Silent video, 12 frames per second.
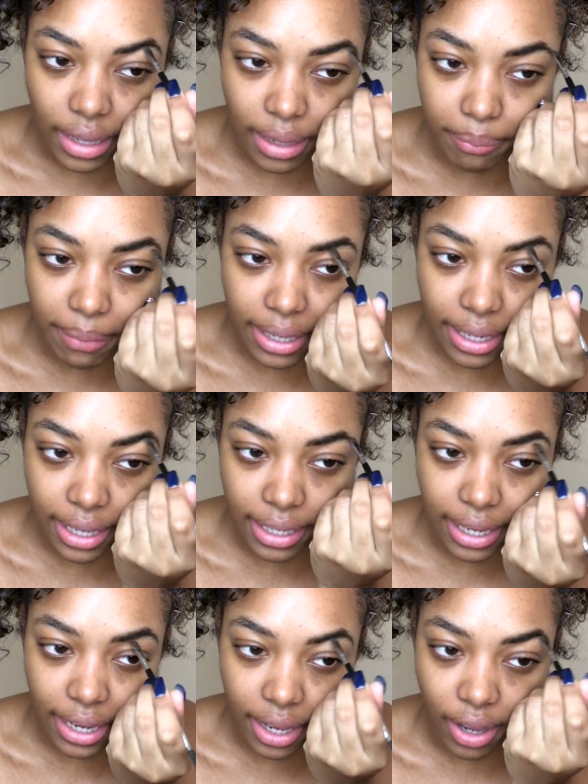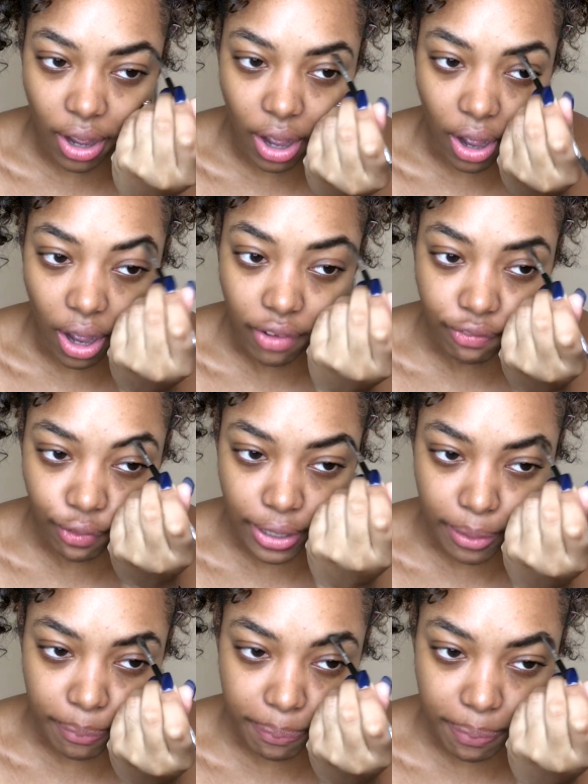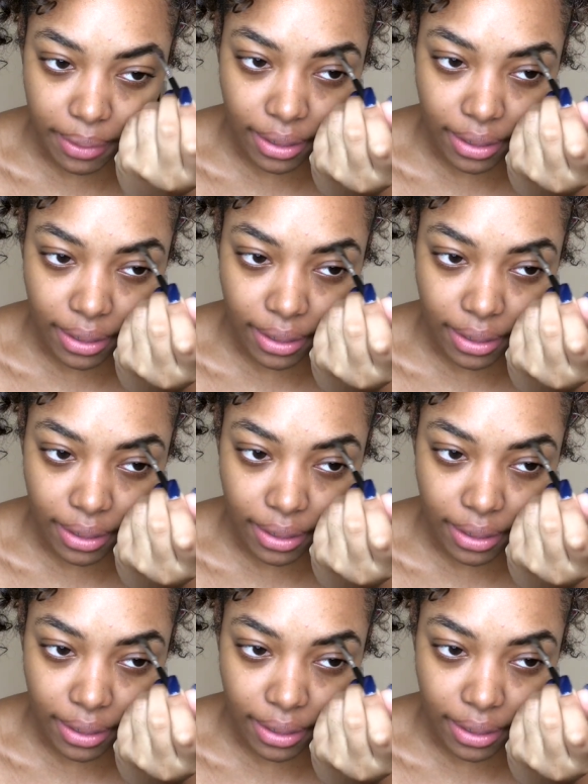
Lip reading: Immediately, off rip,